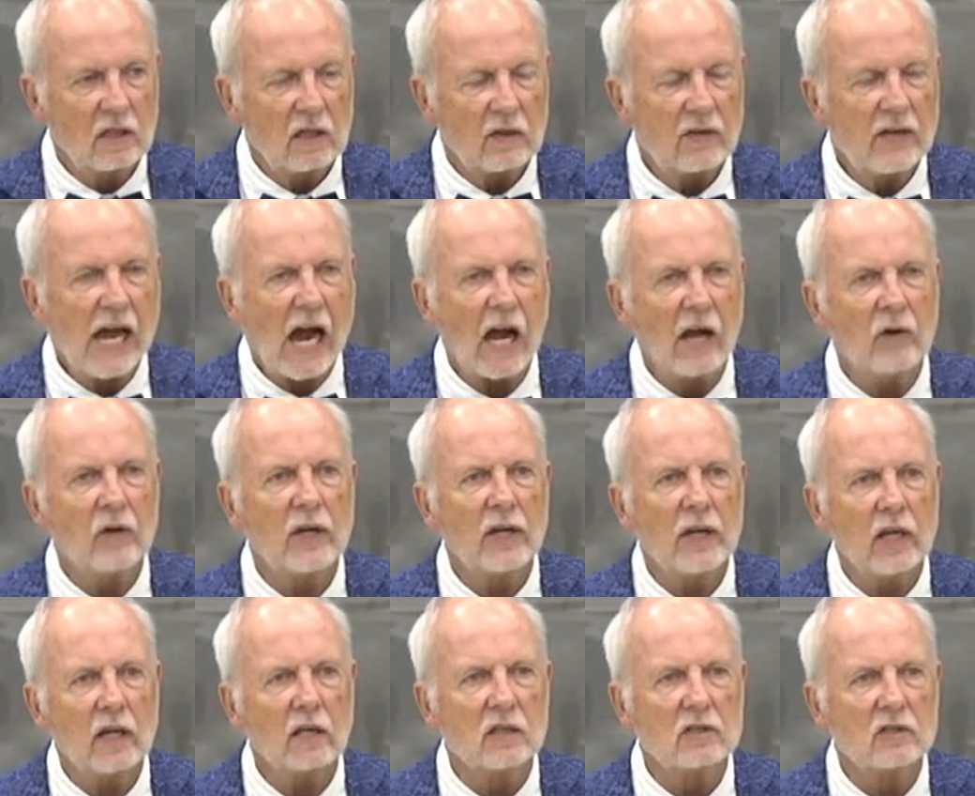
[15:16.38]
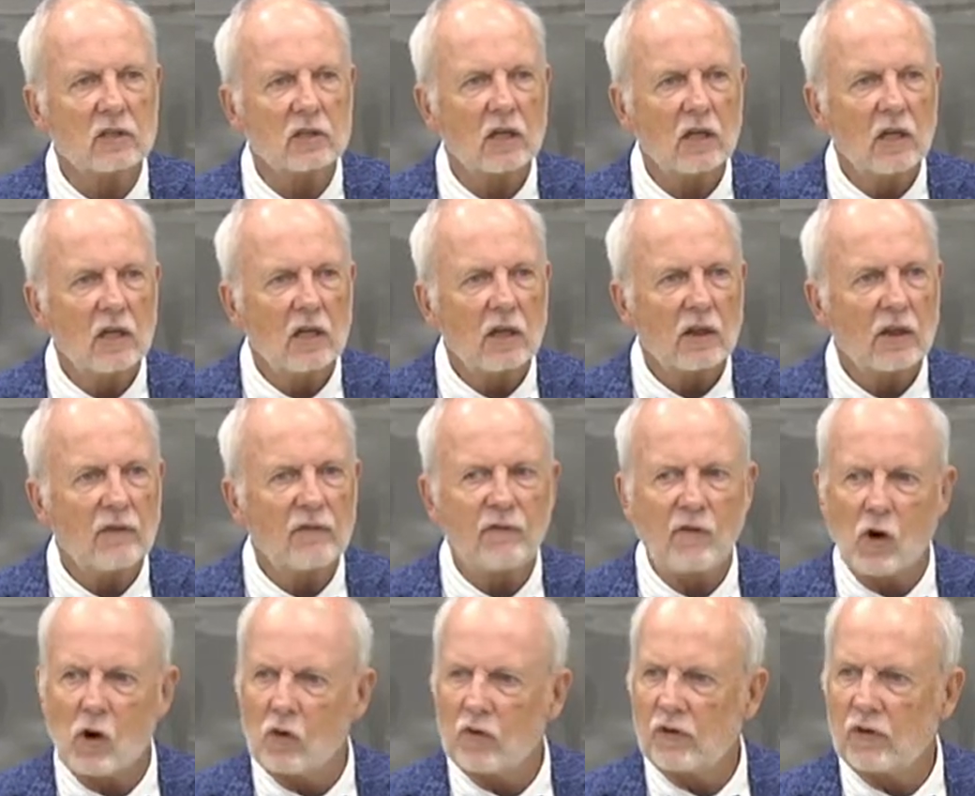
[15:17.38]
The irony is, the
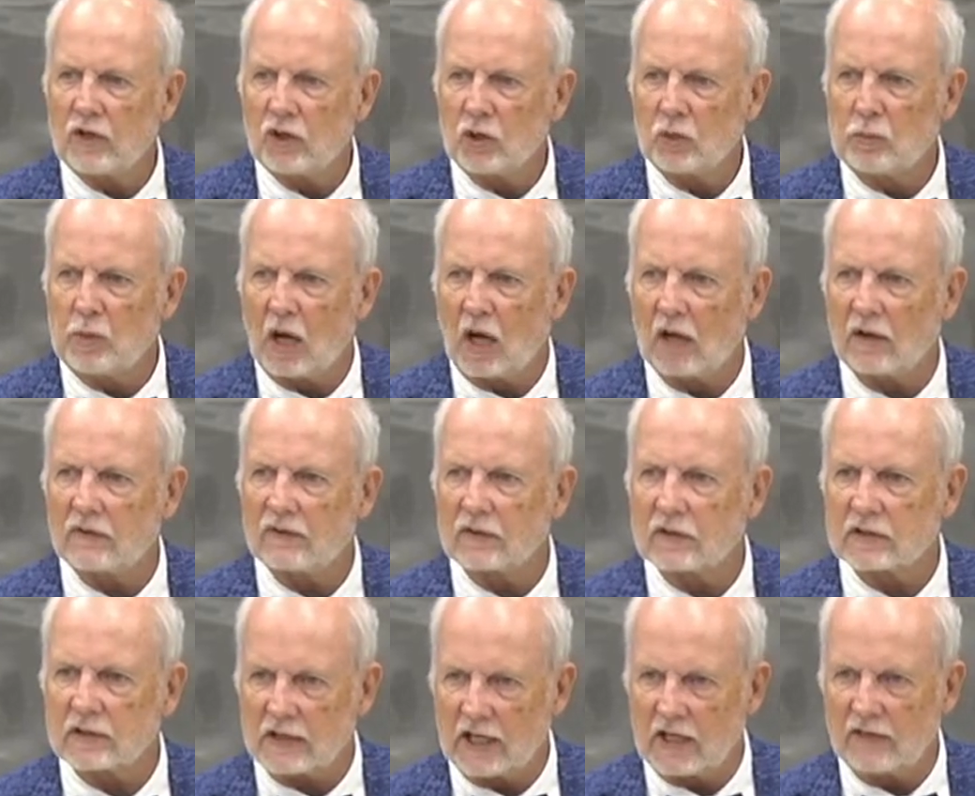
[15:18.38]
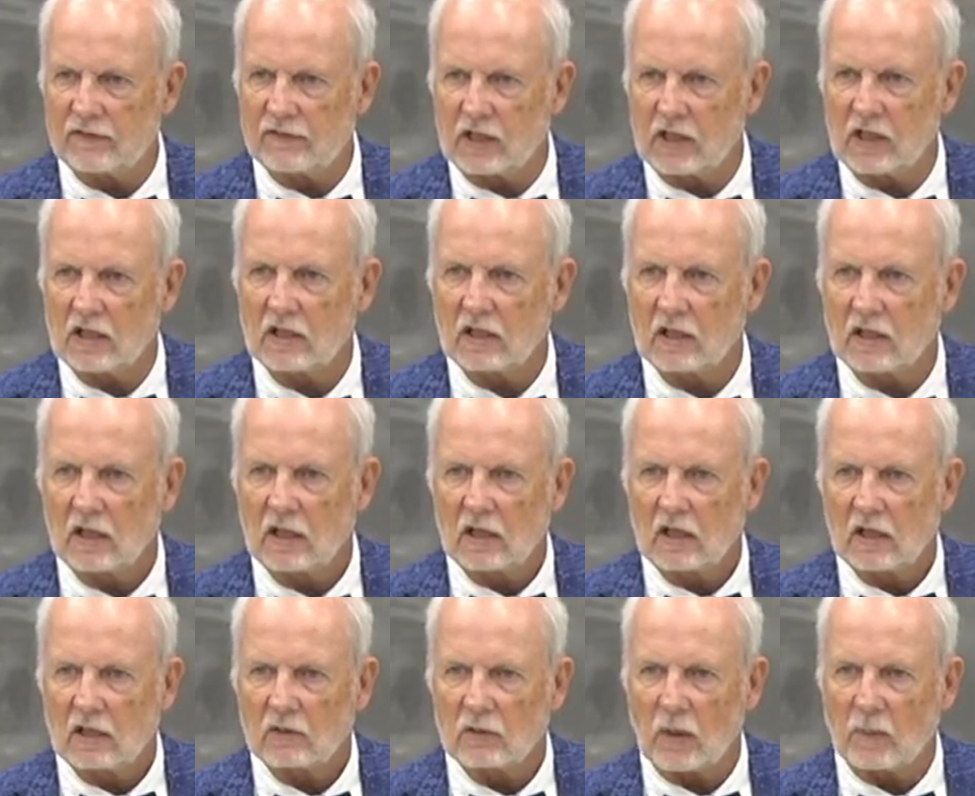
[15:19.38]
phone that you bought for safety
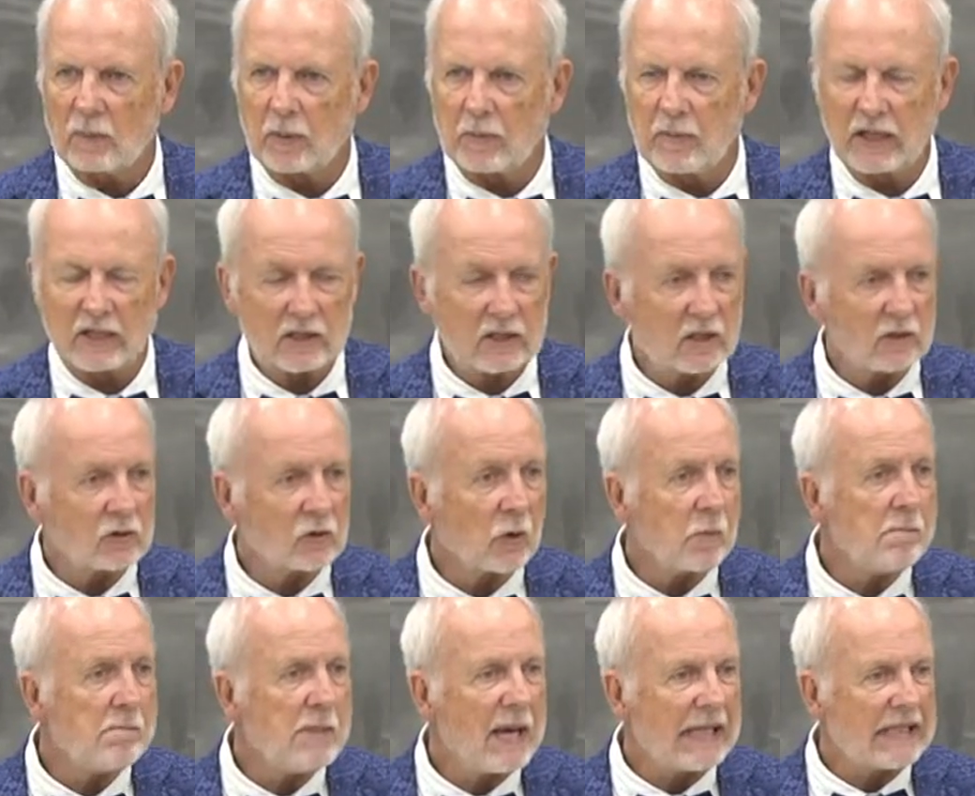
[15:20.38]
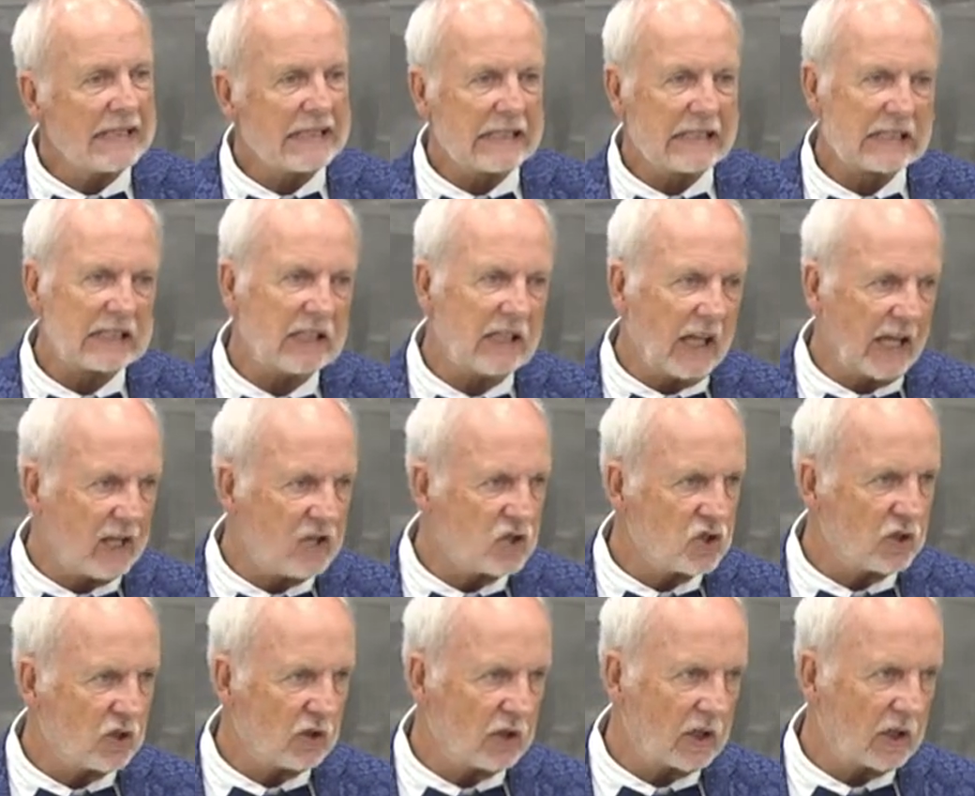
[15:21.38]
represents a tremendous
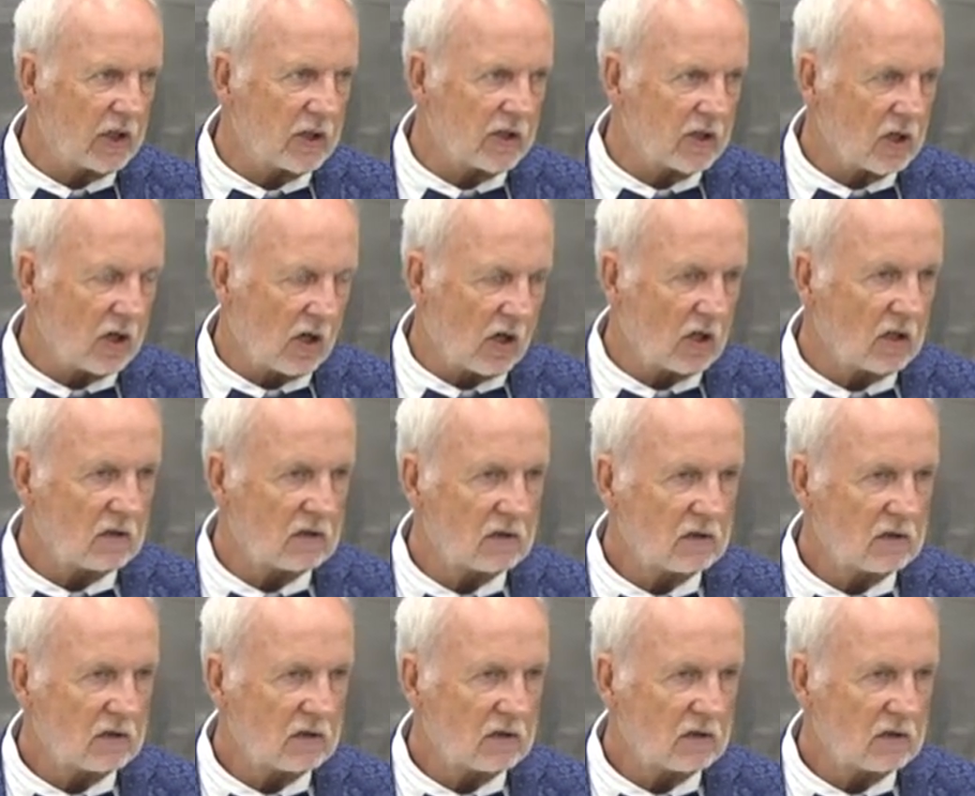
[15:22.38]
danger in the car.